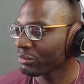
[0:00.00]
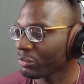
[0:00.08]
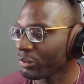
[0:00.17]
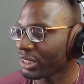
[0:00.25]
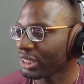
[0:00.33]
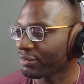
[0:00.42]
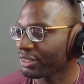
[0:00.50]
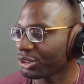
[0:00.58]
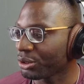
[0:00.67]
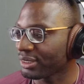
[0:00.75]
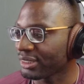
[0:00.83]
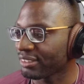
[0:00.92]
We have the
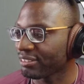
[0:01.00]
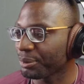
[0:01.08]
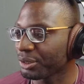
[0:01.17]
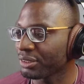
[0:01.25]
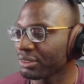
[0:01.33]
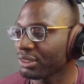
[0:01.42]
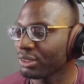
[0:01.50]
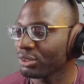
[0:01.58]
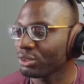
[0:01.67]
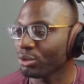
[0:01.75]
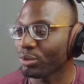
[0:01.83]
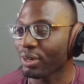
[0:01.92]
short description.
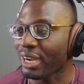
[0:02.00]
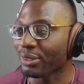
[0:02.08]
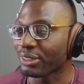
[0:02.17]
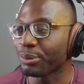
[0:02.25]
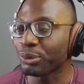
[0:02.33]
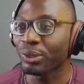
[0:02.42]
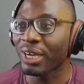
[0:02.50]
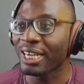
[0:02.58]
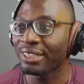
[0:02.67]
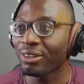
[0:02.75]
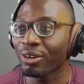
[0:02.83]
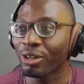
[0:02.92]
So I was able to add
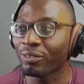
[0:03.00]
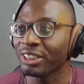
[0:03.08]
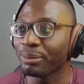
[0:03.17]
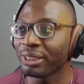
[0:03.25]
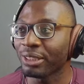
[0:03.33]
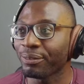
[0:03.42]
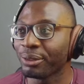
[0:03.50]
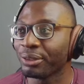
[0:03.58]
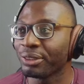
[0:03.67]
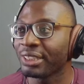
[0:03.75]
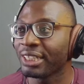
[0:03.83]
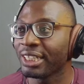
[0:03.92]
all of these meta
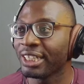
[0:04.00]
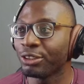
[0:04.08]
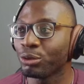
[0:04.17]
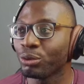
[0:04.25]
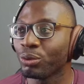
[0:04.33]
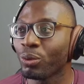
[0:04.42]
fields into